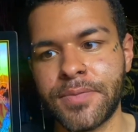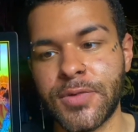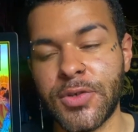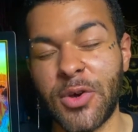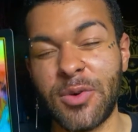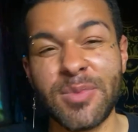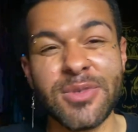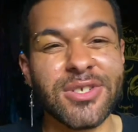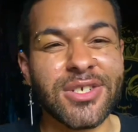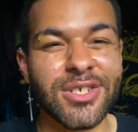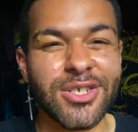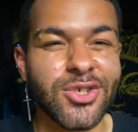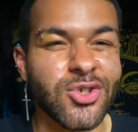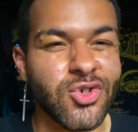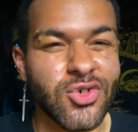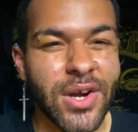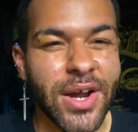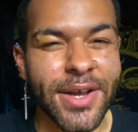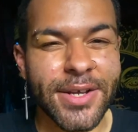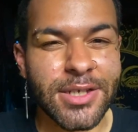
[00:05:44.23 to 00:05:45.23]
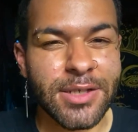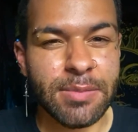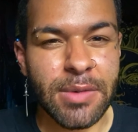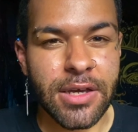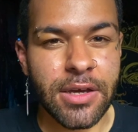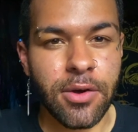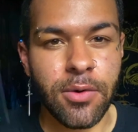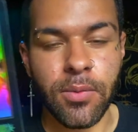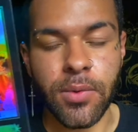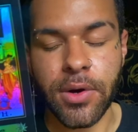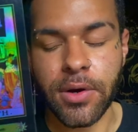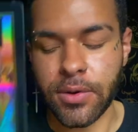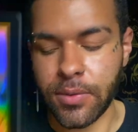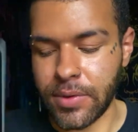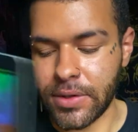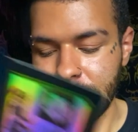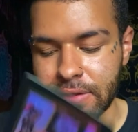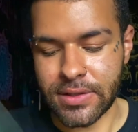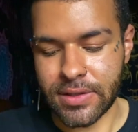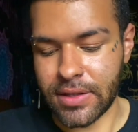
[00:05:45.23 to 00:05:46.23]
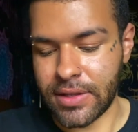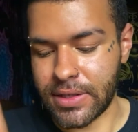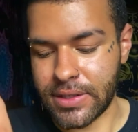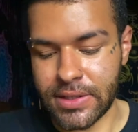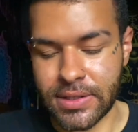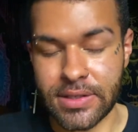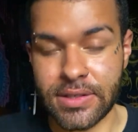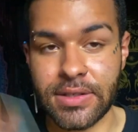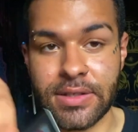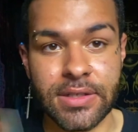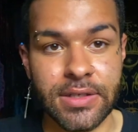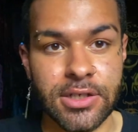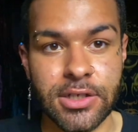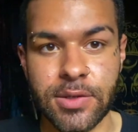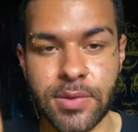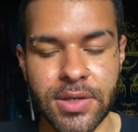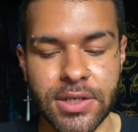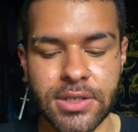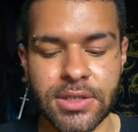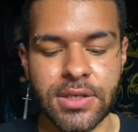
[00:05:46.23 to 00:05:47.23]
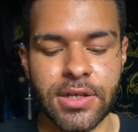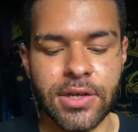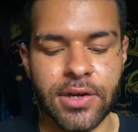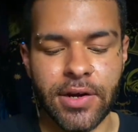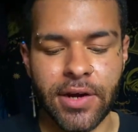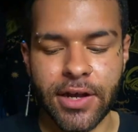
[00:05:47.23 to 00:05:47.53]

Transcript: almost just trying to make it work with this situation here.